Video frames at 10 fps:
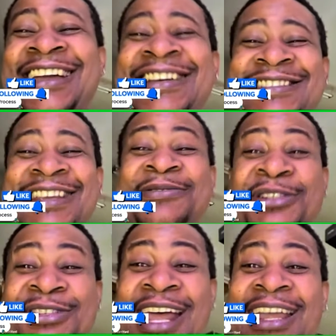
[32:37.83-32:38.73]
Somebody
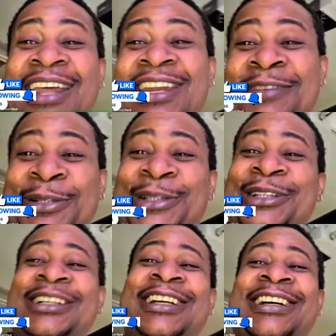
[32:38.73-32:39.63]
just said, I got that
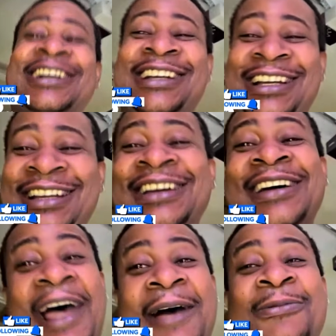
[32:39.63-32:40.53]
mug.
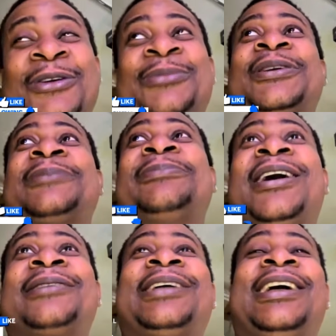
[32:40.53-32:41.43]
I wanted me a
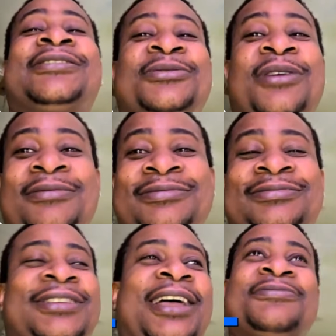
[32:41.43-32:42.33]
Bobcat too.
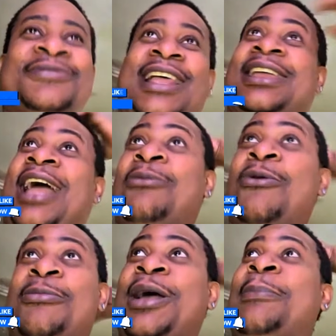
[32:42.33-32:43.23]
I was like, I
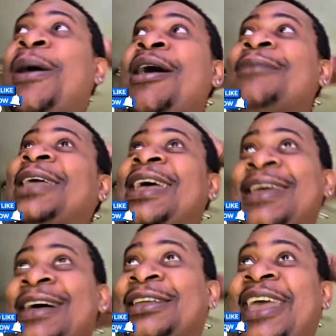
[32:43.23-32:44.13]
want me a Bobcat,
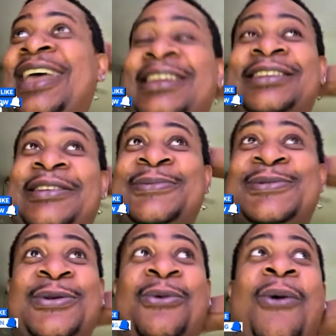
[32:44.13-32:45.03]
a cat that lives in
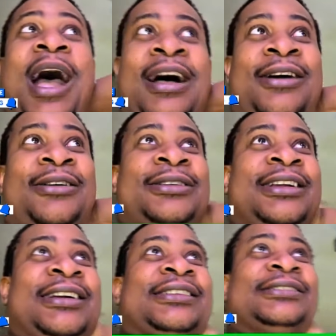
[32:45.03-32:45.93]
the wild.
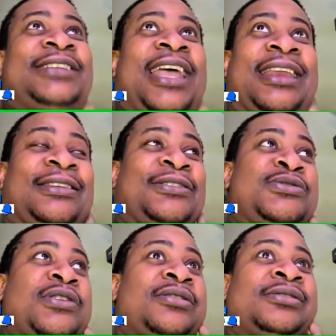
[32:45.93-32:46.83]
That
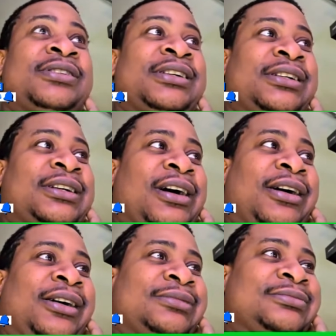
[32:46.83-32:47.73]
yeah,
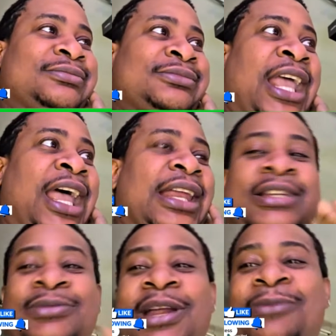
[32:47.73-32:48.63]
that's
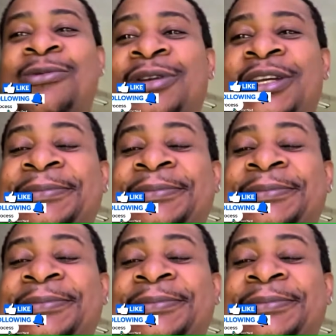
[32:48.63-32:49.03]
what I wanted.